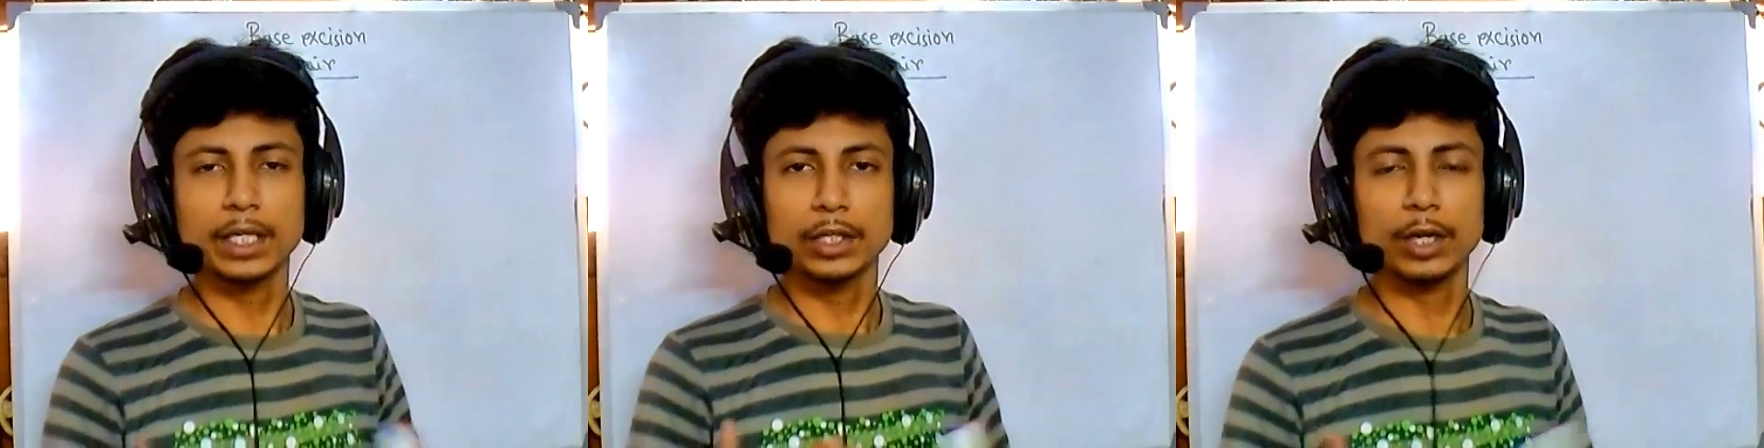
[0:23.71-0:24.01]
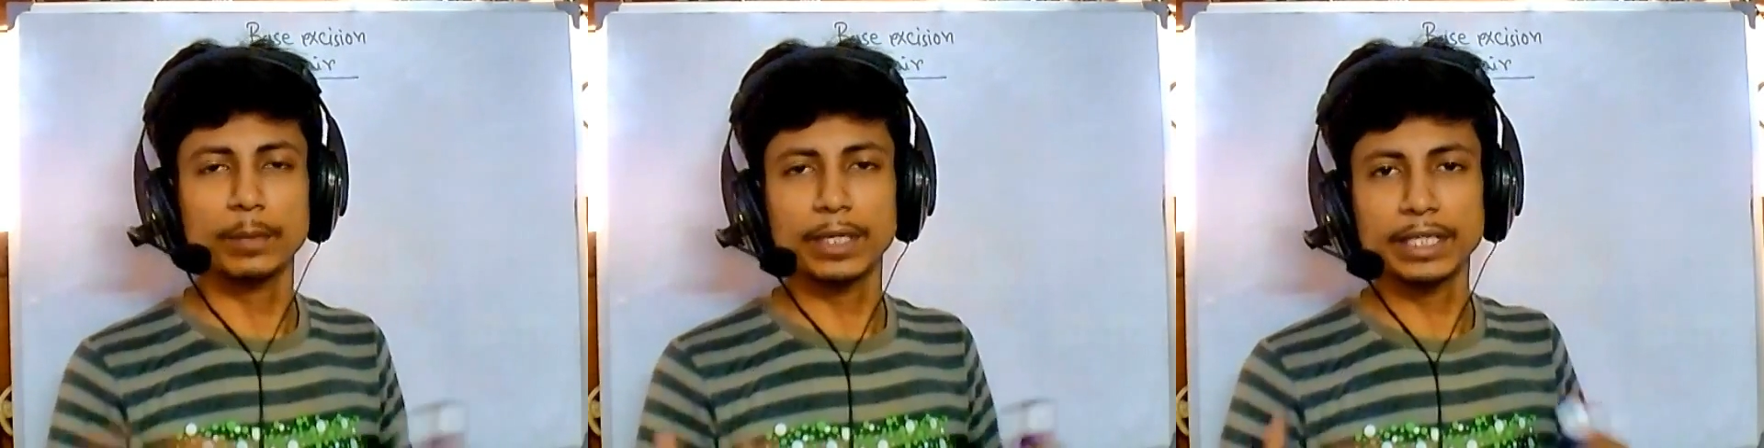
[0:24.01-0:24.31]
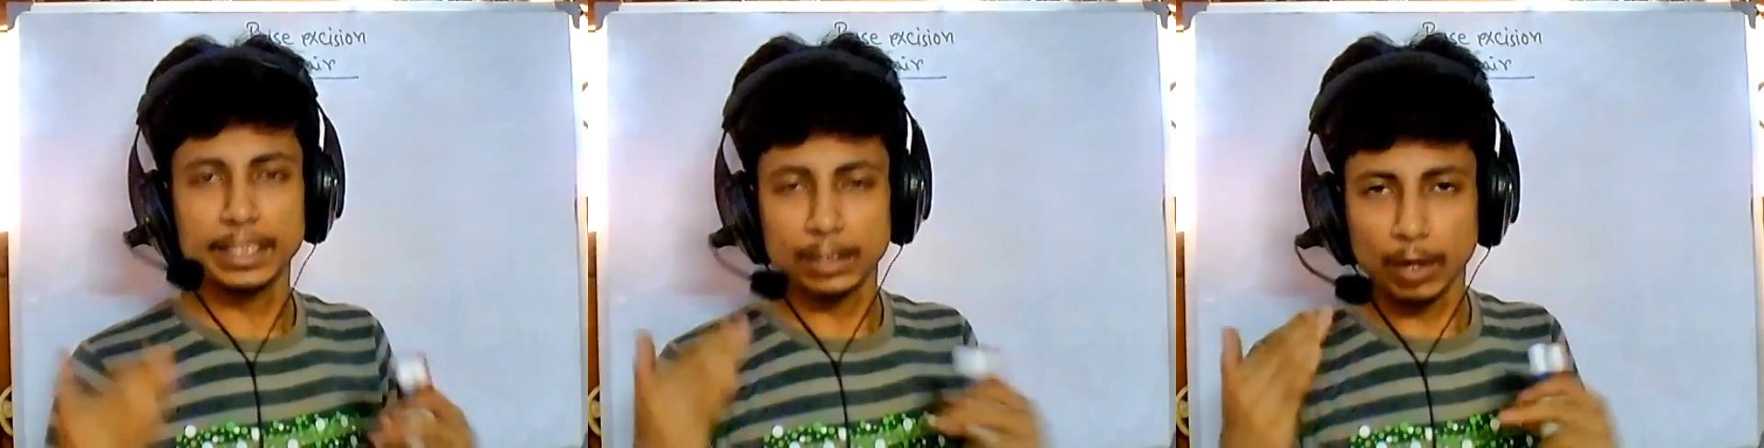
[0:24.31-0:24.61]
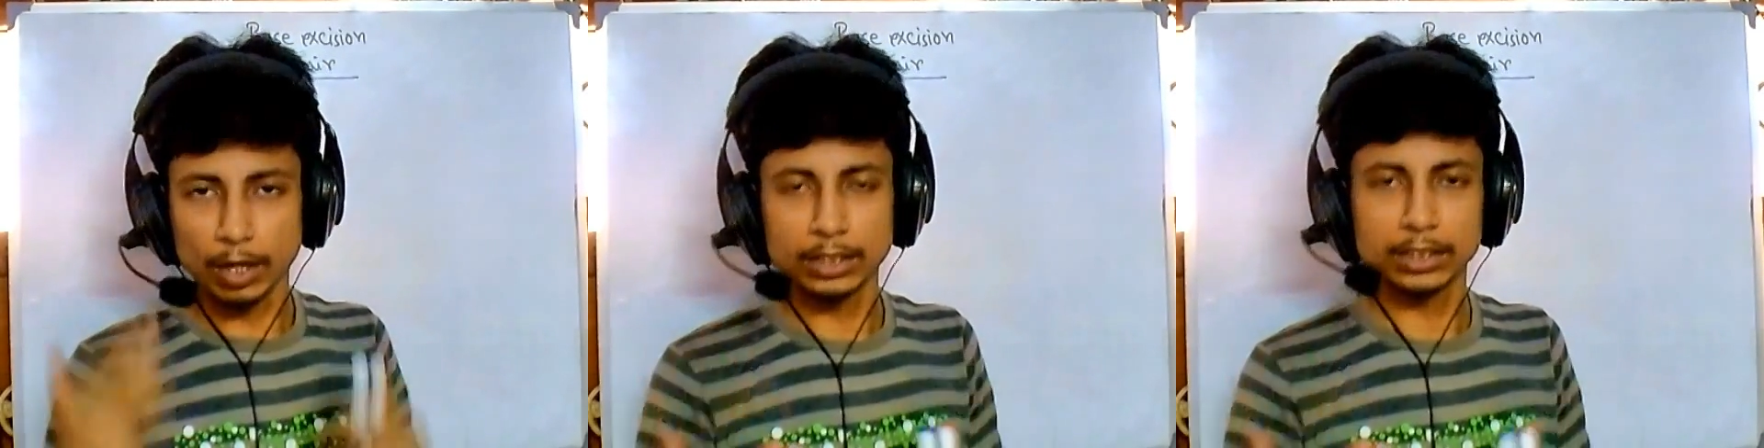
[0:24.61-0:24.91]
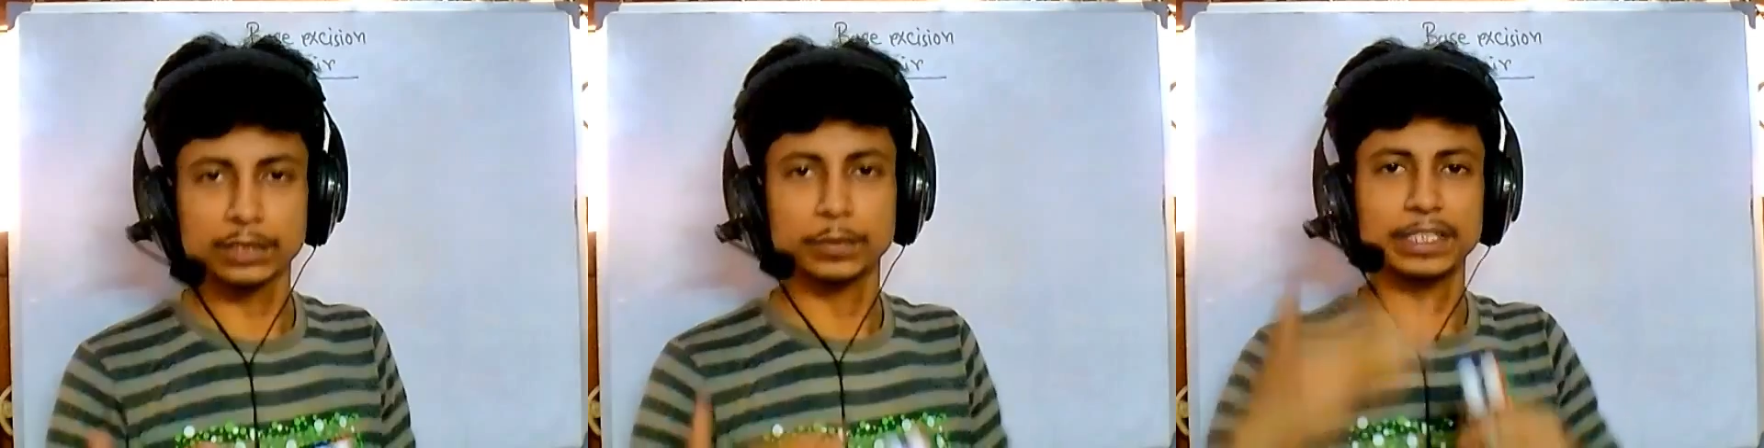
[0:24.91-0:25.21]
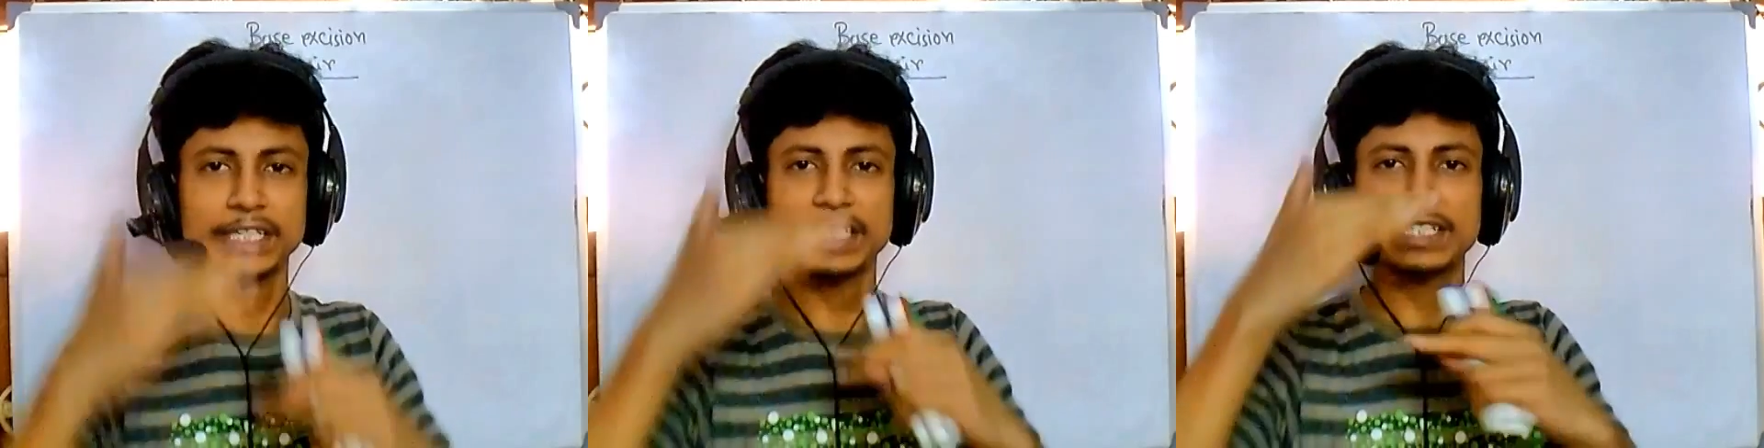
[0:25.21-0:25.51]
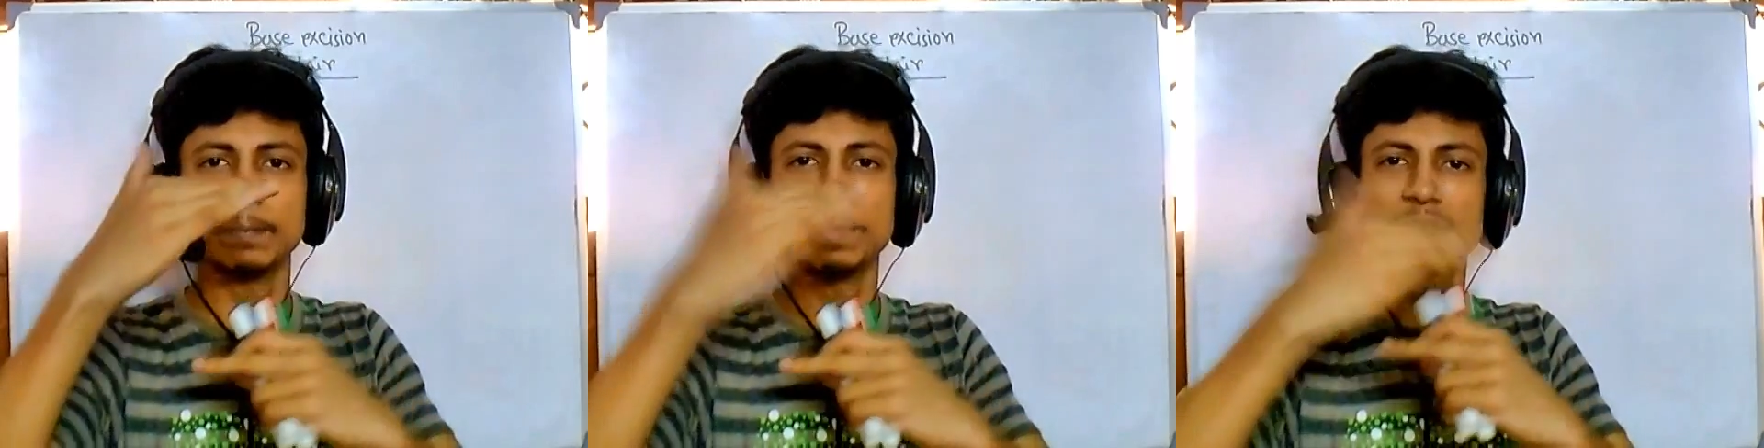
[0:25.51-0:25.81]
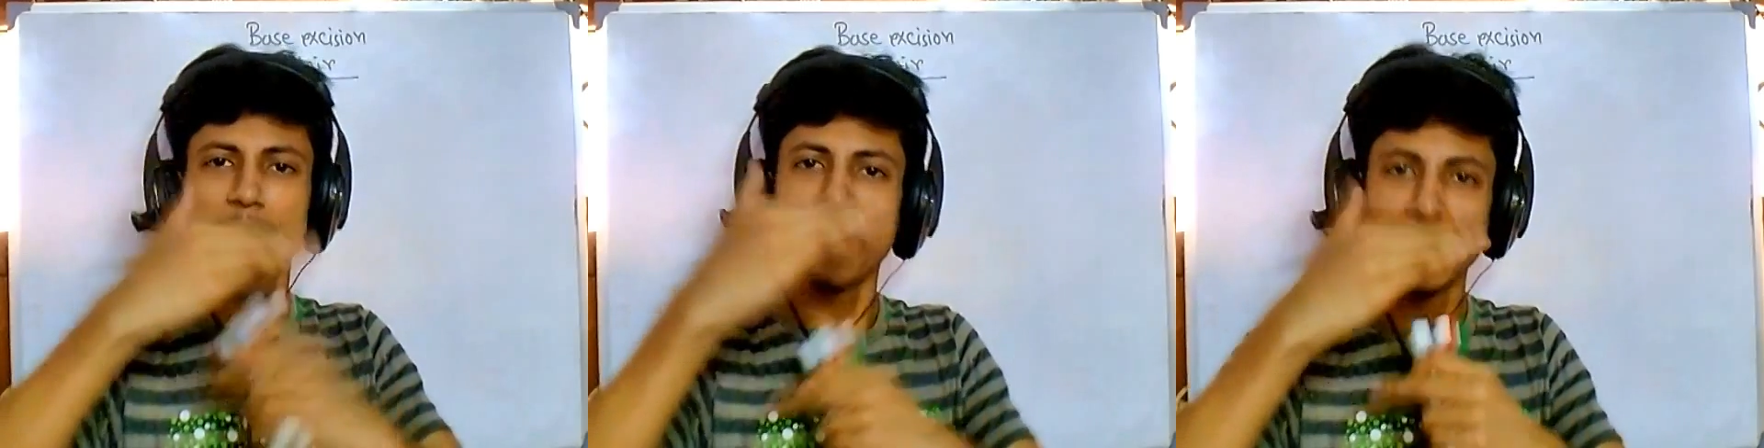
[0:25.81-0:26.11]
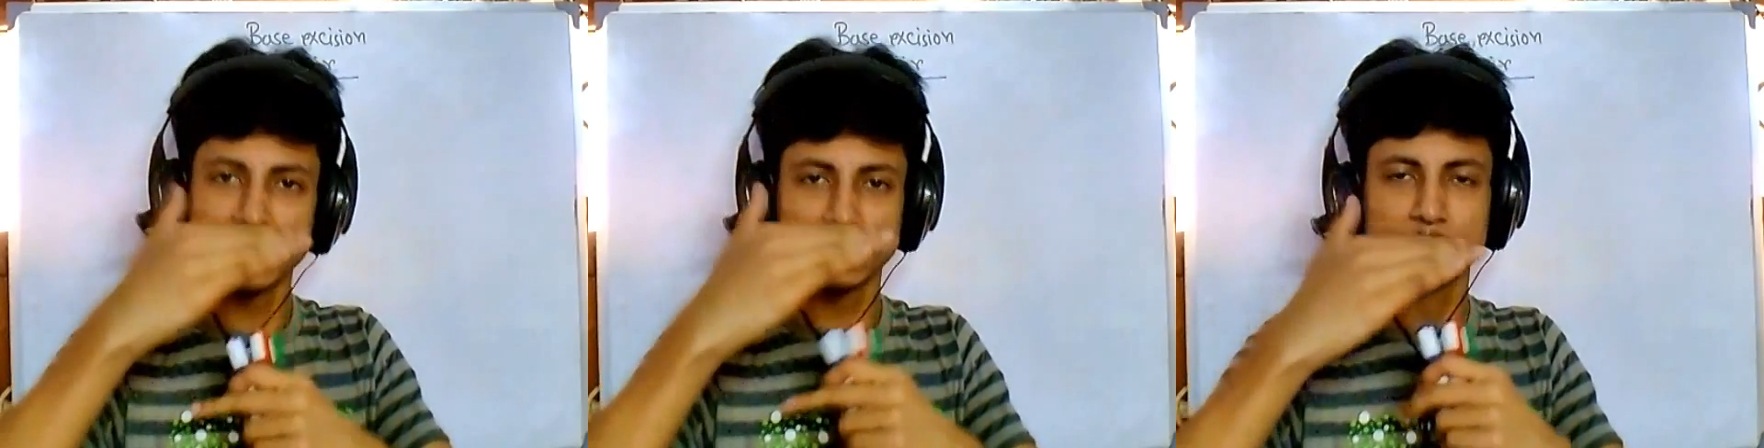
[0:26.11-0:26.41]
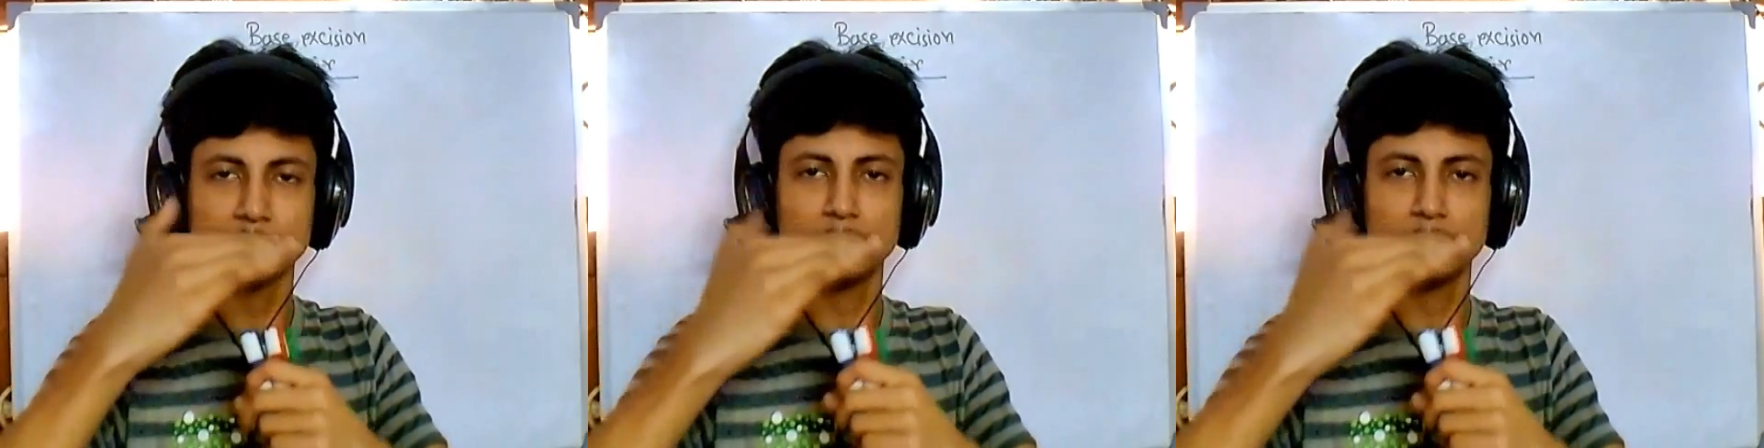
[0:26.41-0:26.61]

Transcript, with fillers: normally it occurs when there is a mismatch